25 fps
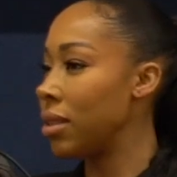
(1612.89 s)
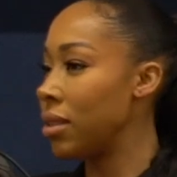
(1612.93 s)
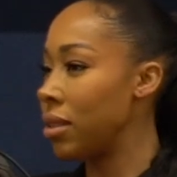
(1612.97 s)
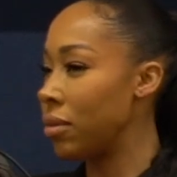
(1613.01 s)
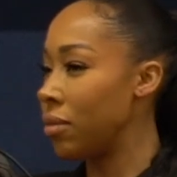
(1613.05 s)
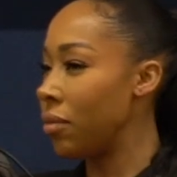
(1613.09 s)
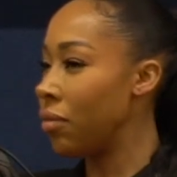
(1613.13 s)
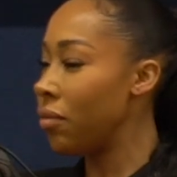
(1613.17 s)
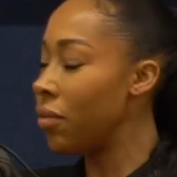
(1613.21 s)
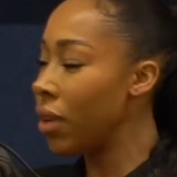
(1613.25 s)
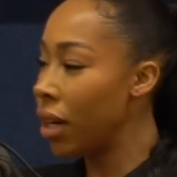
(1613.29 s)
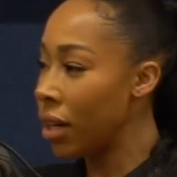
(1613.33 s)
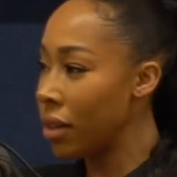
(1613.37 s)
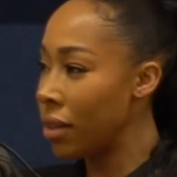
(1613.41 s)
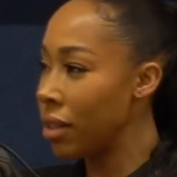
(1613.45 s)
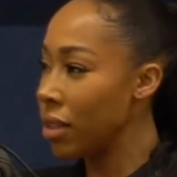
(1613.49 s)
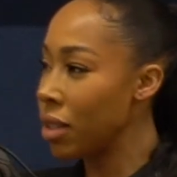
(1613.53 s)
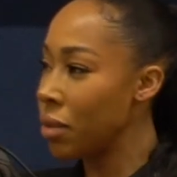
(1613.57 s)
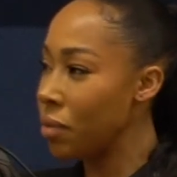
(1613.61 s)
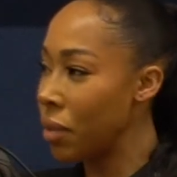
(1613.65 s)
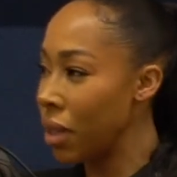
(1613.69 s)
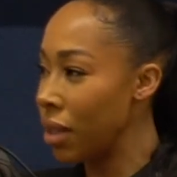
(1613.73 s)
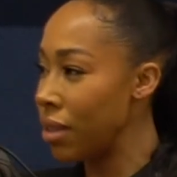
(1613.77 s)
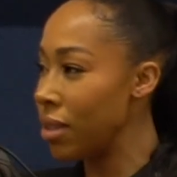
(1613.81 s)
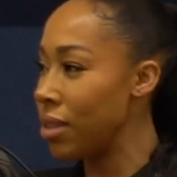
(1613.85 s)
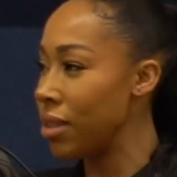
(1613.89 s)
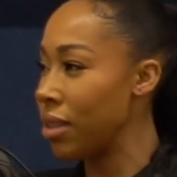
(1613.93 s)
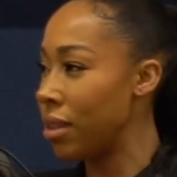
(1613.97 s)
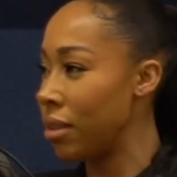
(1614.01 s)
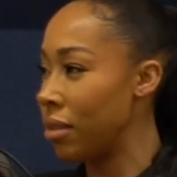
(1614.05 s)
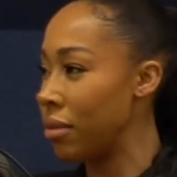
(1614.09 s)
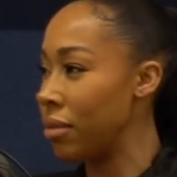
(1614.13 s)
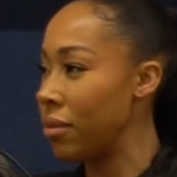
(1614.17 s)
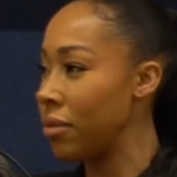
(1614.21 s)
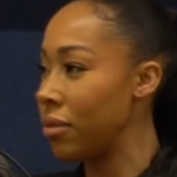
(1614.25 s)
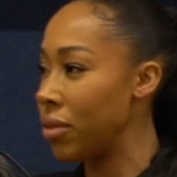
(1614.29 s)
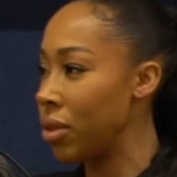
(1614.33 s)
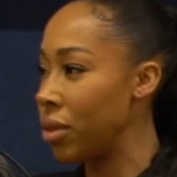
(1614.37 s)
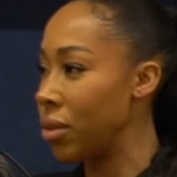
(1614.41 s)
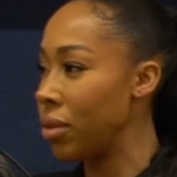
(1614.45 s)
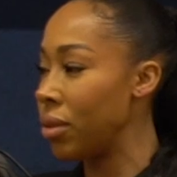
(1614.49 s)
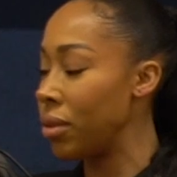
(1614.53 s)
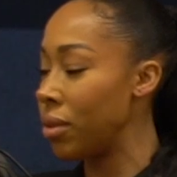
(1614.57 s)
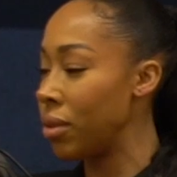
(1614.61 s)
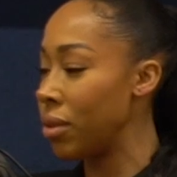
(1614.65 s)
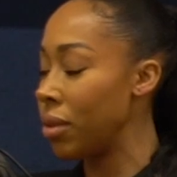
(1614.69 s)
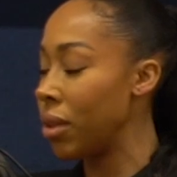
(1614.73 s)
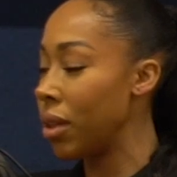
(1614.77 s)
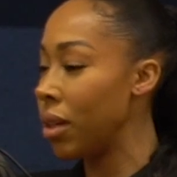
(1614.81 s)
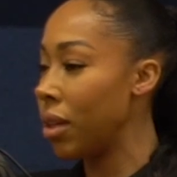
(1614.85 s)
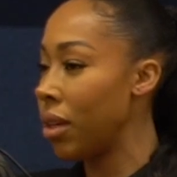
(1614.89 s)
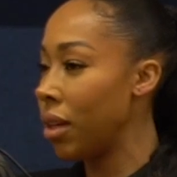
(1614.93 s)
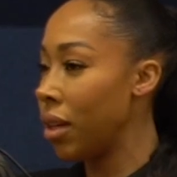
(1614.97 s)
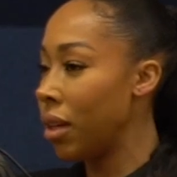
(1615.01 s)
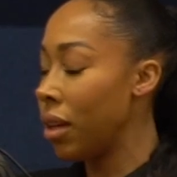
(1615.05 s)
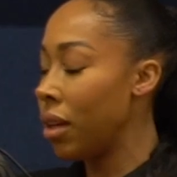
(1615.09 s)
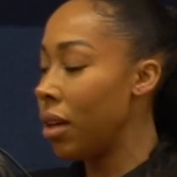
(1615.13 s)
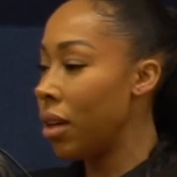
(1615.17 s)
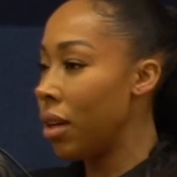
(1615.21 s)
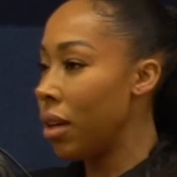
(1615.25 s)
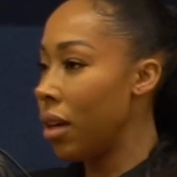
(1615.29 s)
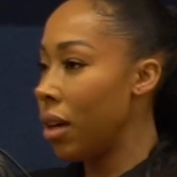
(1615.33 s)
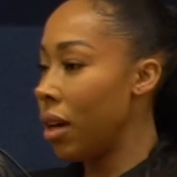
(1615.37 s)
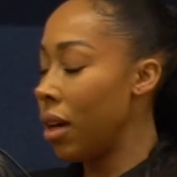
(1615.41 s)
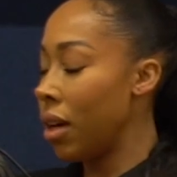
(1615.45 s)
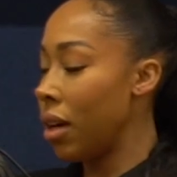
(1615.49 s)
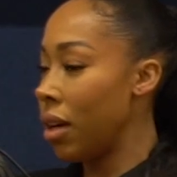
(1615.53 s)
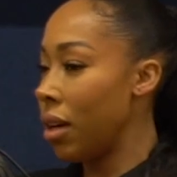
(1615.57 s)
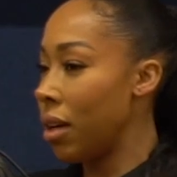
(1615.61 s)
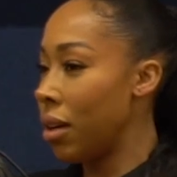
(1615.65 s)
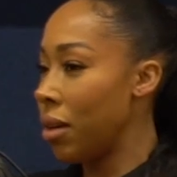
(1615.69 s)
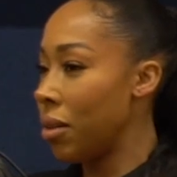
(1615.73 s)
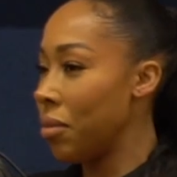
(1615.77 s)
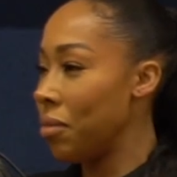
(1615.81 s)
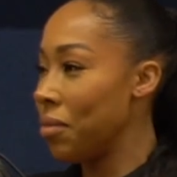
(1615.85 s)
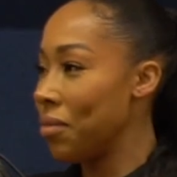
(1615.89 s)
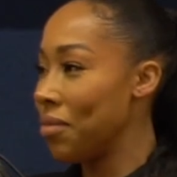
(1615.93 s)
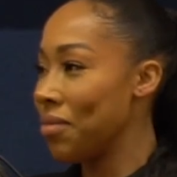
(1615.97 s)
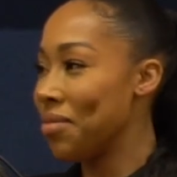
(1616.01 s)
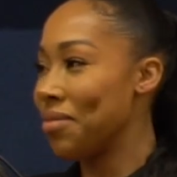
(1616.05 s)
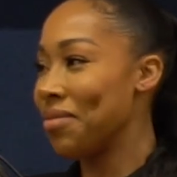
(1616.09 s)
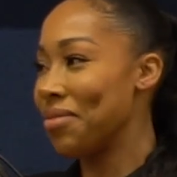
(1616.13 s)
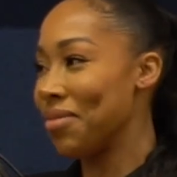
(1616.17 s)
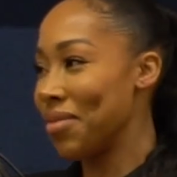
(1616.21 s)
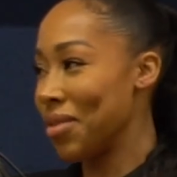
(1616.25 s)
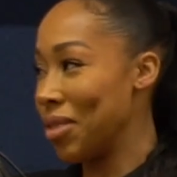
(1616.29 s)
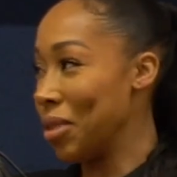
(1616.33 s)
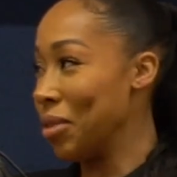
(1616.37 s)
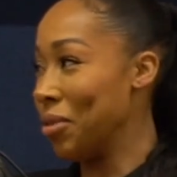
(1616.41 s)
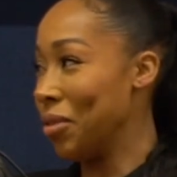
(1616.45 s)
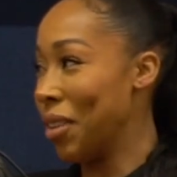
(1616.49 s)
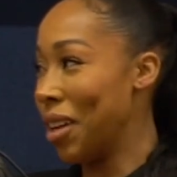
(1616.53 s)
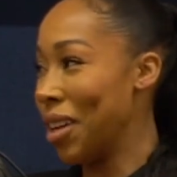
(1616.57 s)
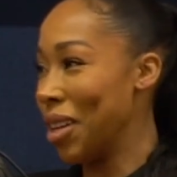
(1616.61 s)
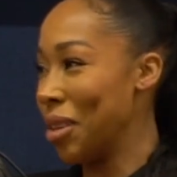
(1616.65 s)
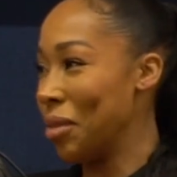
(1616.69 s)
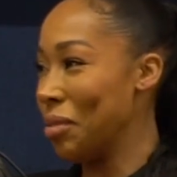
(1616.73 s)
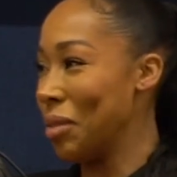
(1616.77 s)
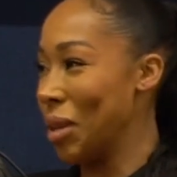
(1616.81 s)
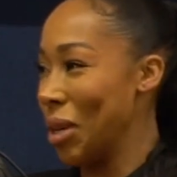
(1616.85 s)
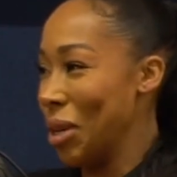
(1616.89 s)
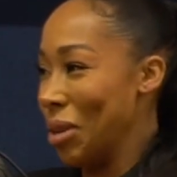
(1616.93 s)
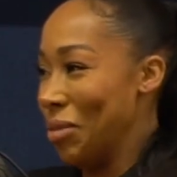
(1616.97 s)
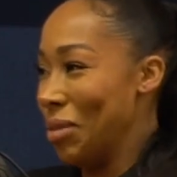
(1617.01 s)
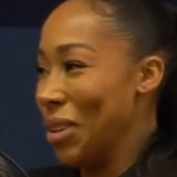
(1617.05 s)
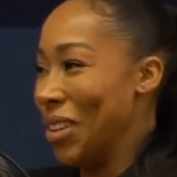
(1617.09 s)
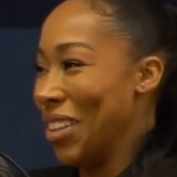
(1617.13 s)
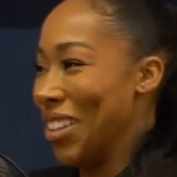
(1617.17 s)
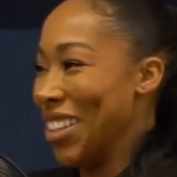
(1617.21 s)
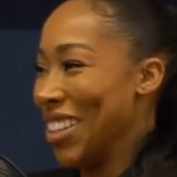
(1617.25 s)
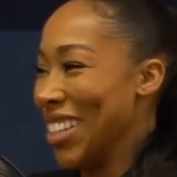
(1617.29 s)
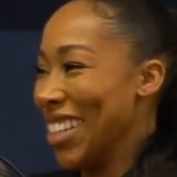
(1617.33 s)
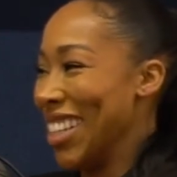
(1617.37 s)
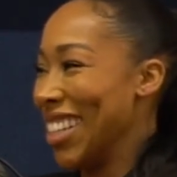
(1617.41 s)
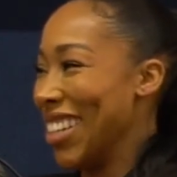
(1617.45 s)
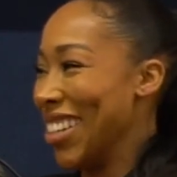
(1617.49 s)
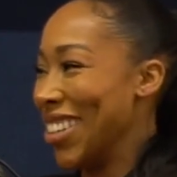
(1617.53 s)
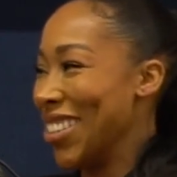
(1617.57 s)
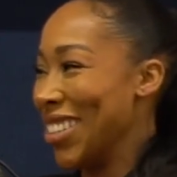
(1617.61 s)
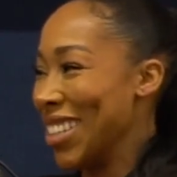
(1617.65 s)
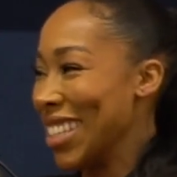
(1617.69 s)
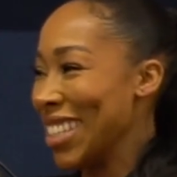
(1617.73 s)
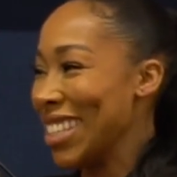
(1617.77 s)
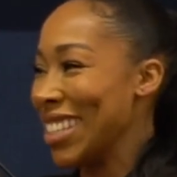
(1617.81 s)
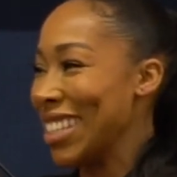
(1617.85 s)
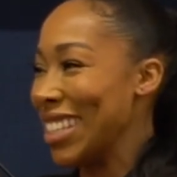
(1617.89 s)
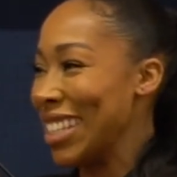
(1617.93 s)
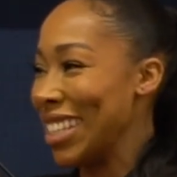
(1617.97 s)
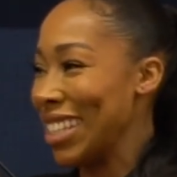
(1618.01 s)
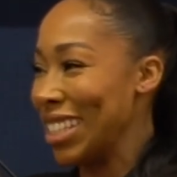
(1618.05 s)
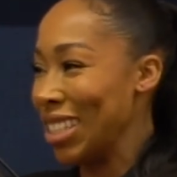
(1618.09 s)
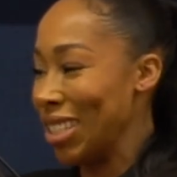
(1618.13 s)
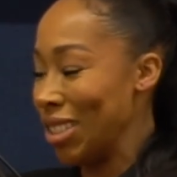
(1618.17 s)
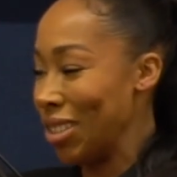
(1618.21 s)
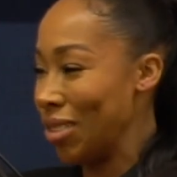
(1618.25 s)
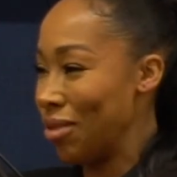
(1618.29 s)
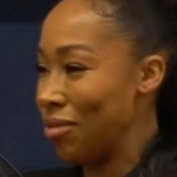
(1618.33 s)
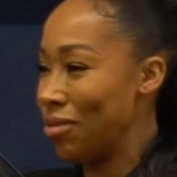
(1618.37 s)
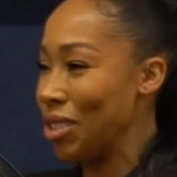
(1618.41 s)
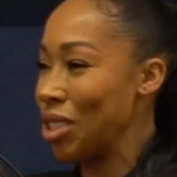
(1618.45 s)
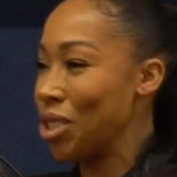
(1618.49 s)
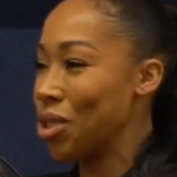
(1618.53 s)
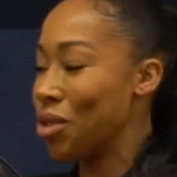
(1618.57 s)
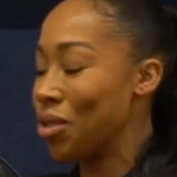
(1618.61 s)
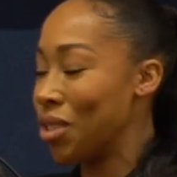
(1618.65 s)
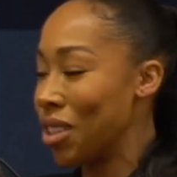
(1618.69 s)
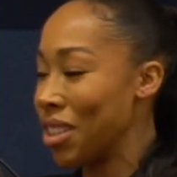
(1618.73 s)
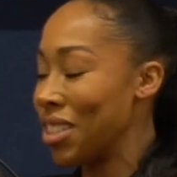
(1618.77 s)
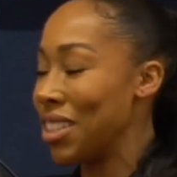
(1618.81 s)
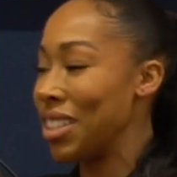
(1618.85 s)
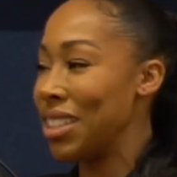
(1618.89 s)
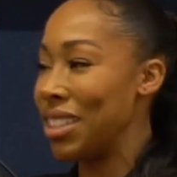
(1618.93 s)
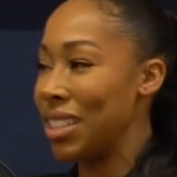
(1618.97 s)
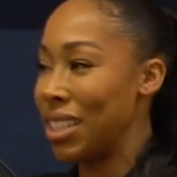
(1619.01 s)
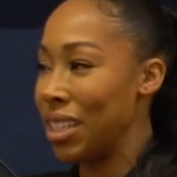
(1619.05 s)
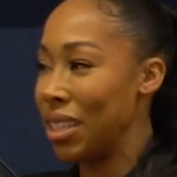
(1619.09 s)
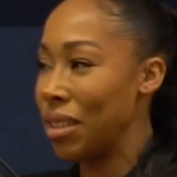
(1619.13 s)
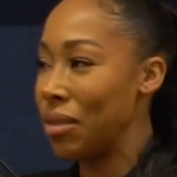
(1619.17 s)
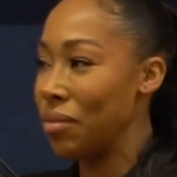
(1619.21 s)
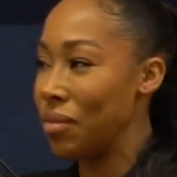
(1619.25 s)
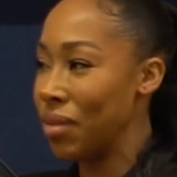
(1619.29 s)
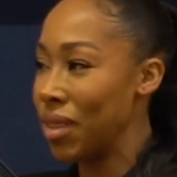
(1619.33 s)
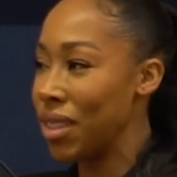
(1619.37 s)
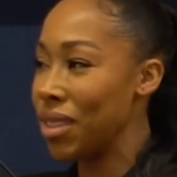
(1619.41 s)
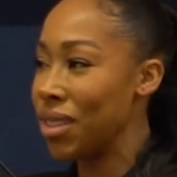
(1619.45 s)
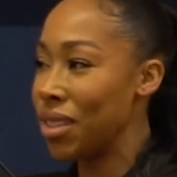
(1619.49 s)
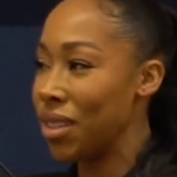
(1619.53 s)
It's very expensive to fire people, honestly, and to restructure teams.